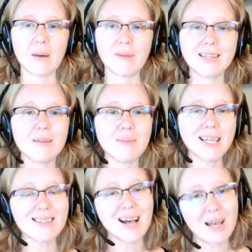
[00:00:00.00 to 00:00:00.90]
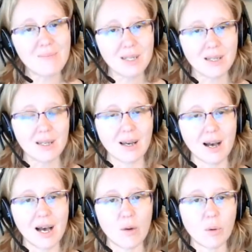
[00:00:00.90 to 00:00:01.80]
In the meantime,
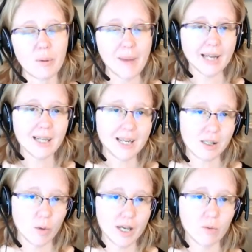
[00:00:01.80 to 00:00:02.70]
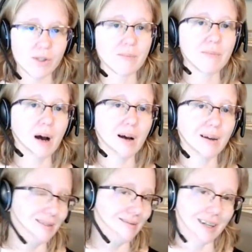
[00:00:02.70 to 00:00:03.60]
we'll be back next week with
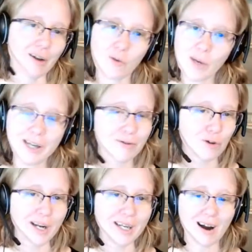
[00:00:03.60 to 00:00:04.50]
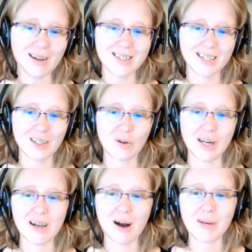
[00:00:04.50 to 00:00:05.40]
another week of great content, great
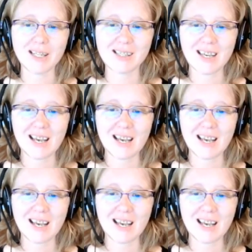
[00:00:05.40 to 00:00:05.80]
topics.